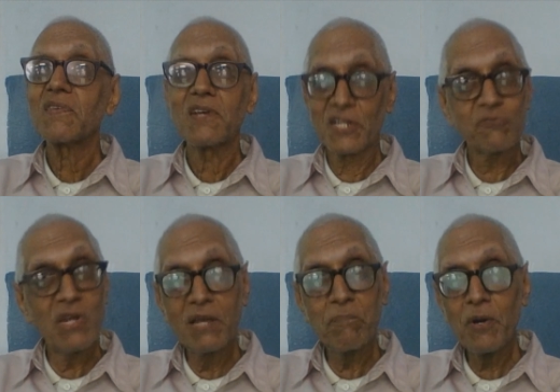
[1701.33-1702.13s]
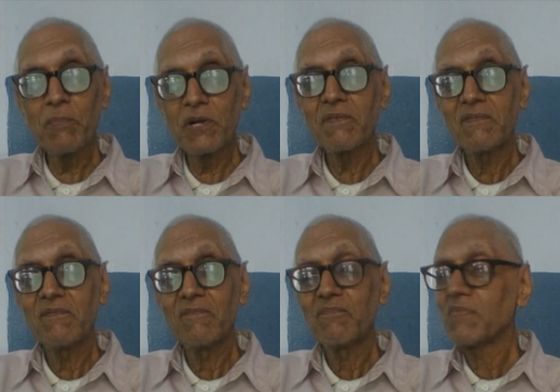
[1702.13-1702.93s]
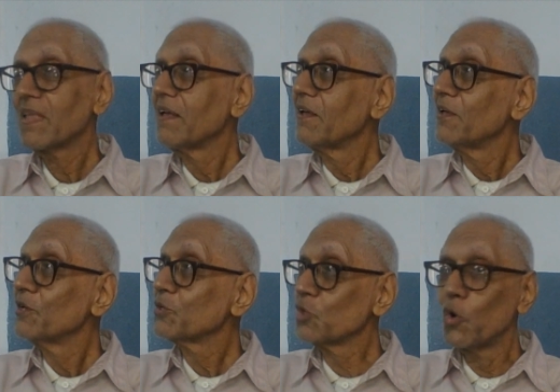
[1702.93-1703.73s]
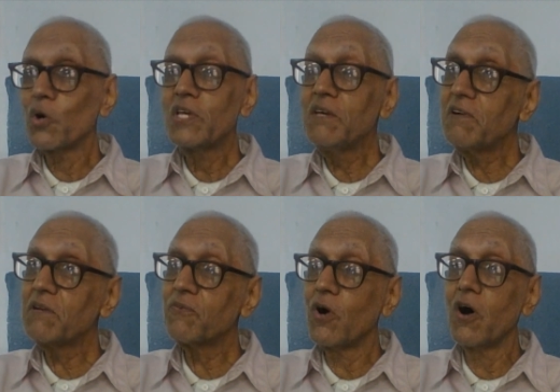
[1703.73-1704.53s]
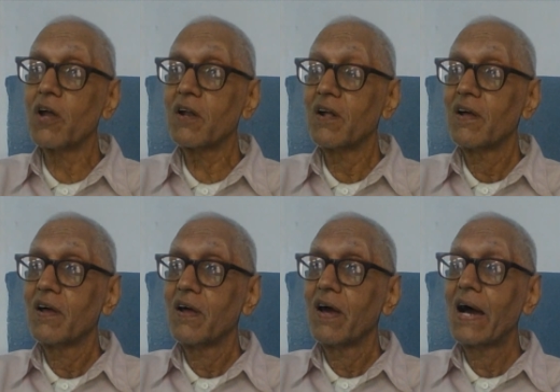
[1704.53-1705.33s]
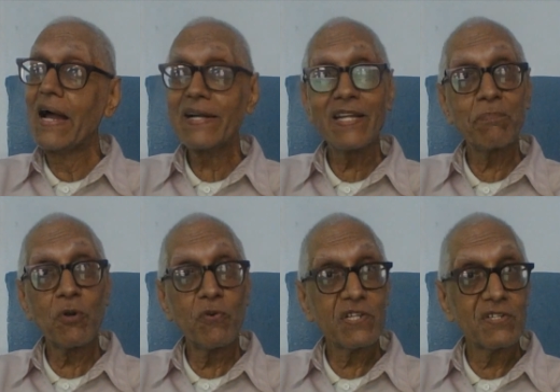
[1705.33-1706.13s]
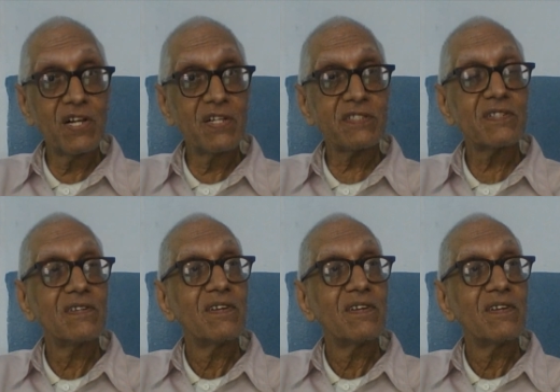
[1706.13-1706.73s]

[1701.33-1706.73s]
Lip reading: It's very improper. So even for IT professionals,